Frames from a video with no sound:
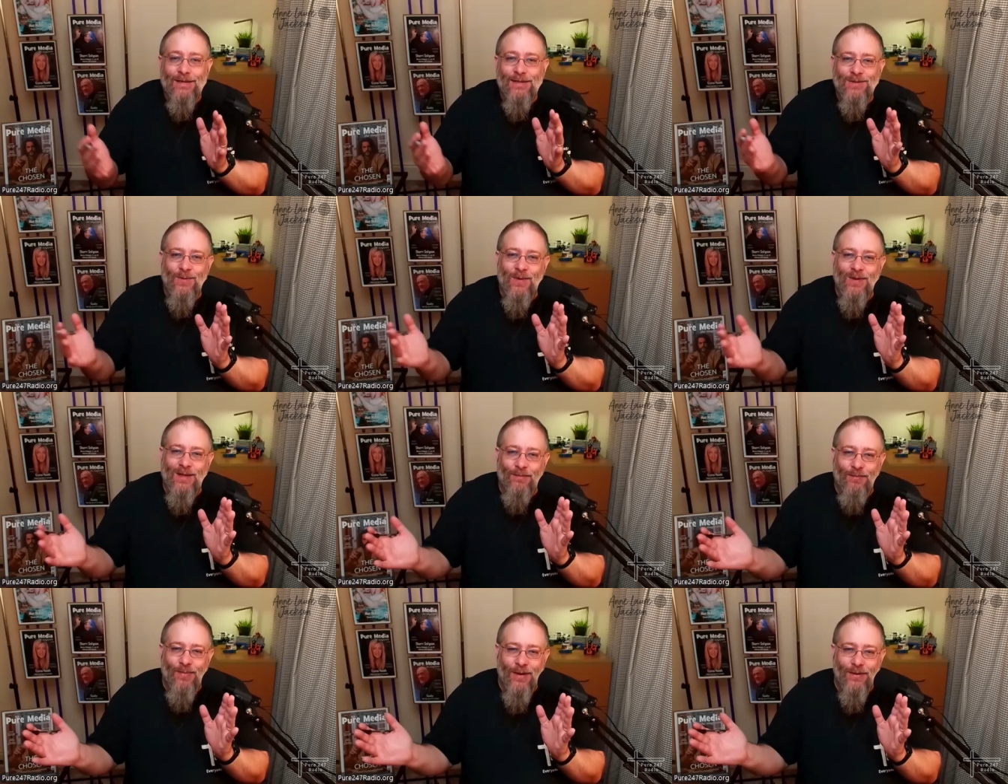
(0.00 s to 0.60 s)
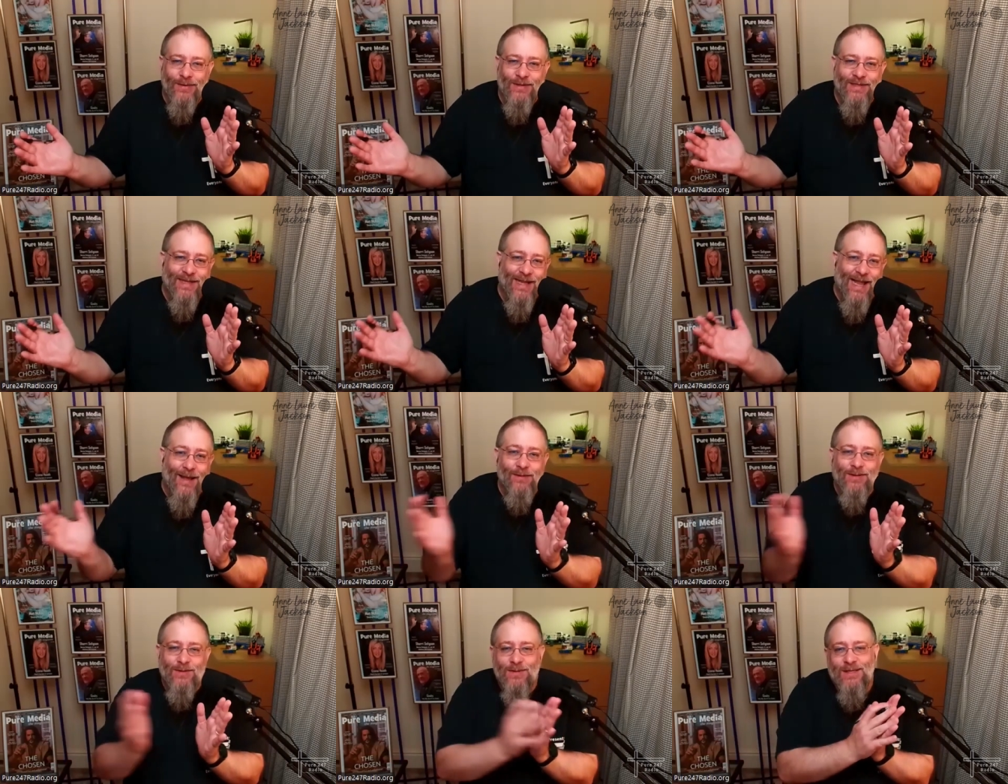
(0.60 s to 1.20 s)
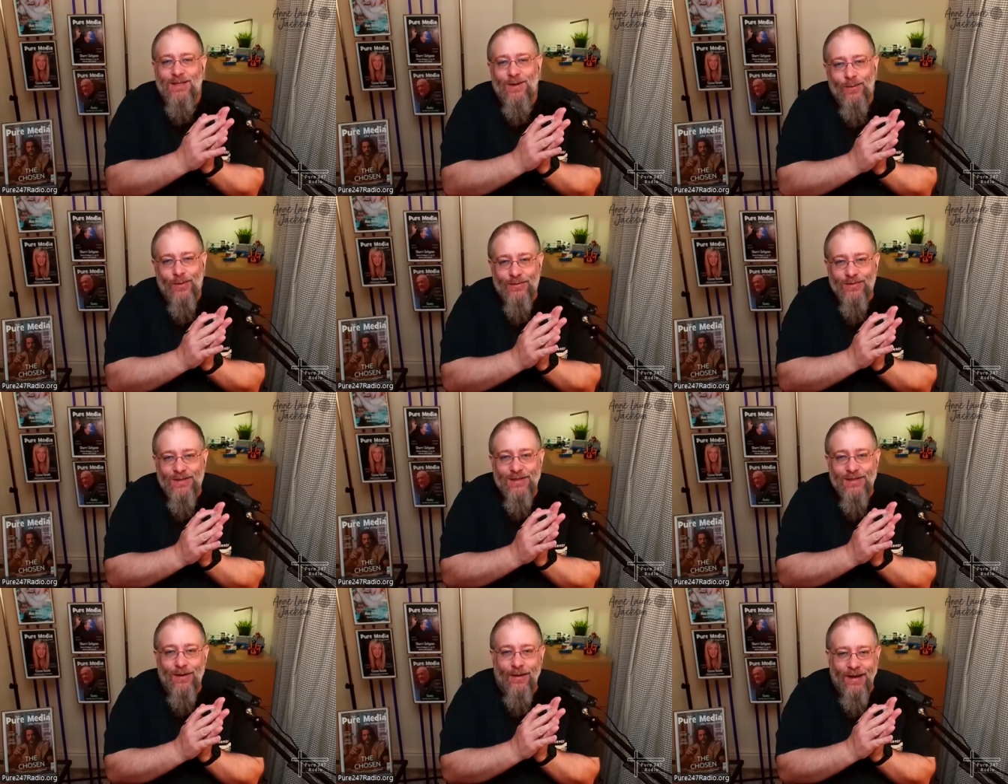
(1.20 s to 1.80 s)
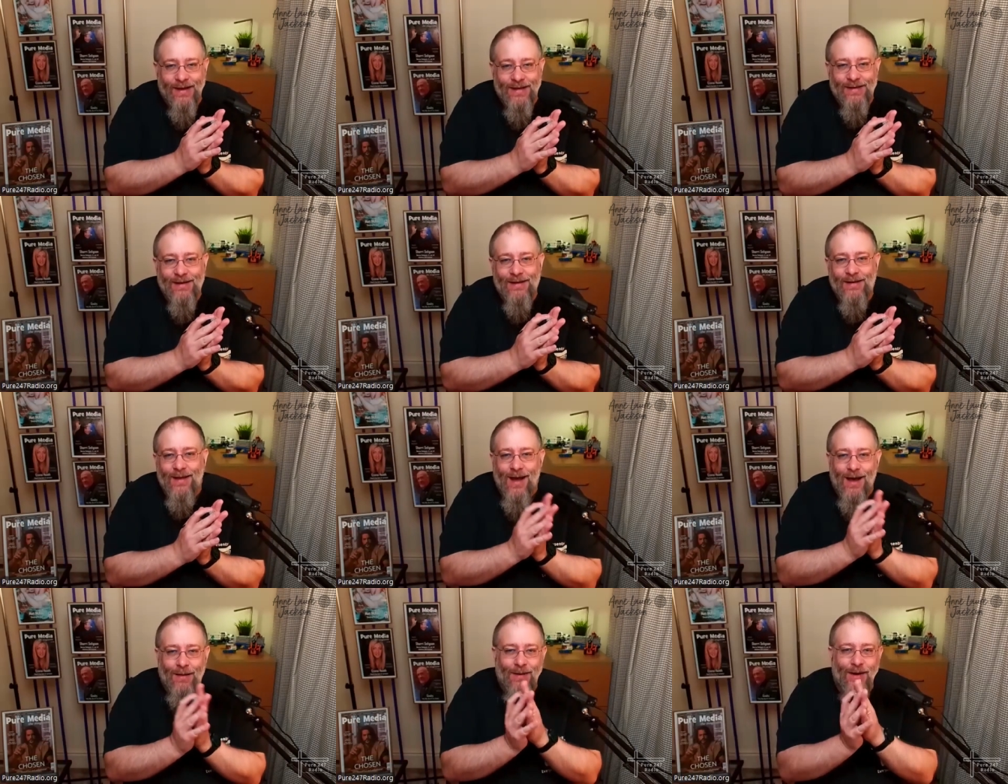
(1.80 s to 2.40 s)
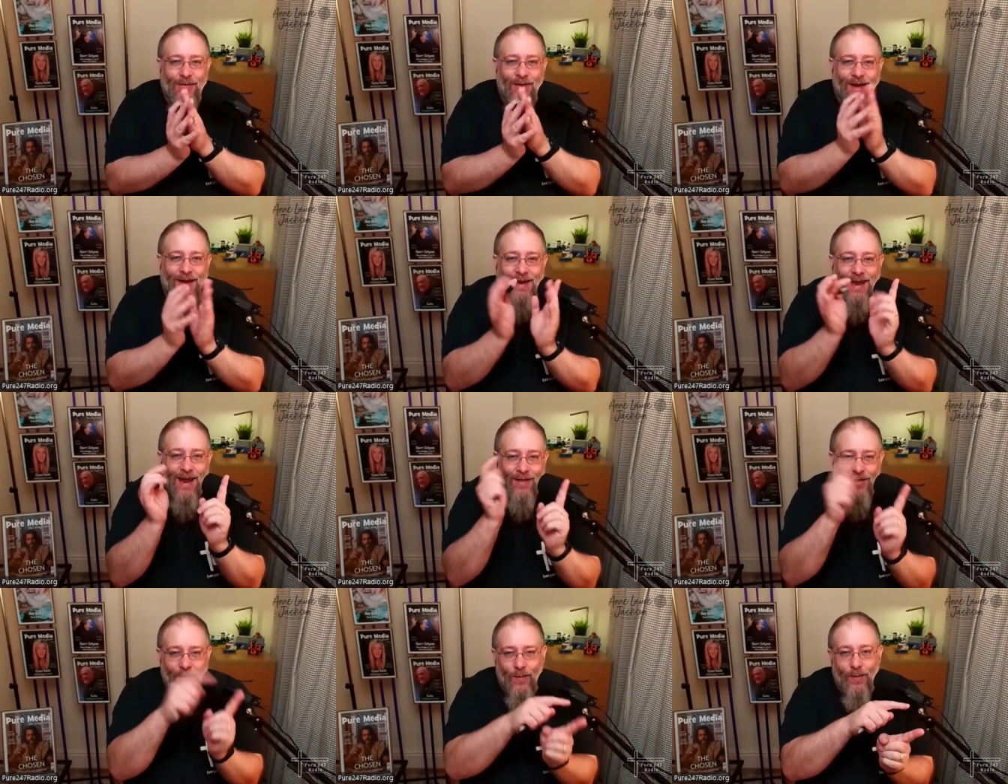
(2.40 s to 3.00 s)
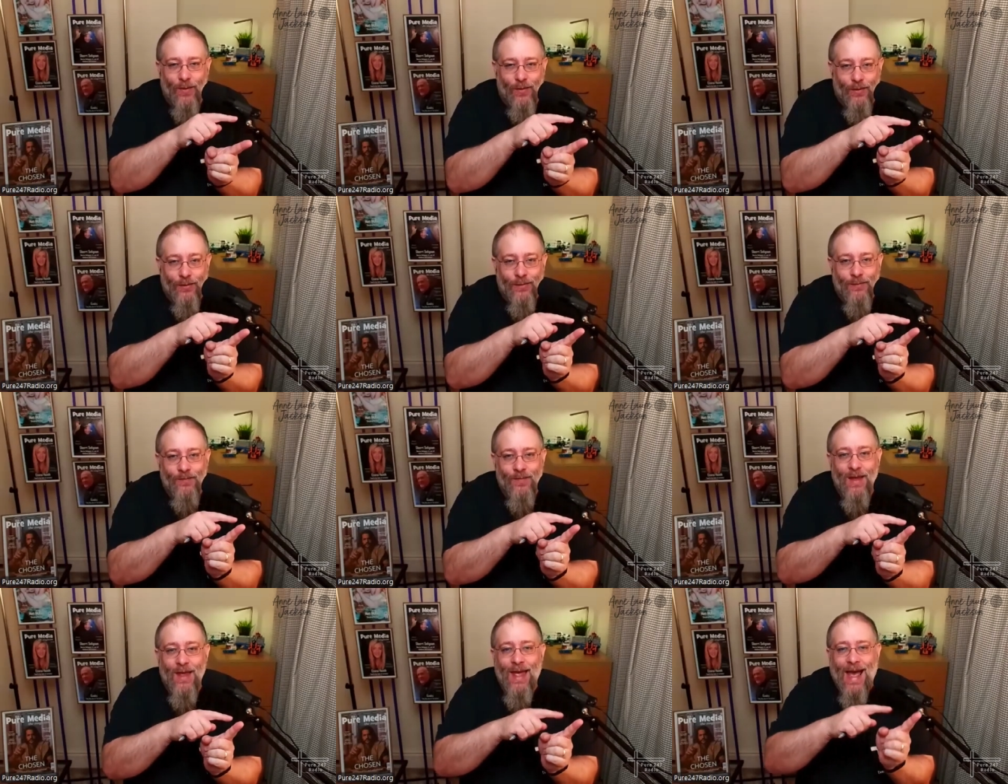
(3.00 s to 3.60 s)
So when the boat slams me to one side, I'm either going to hit the wall,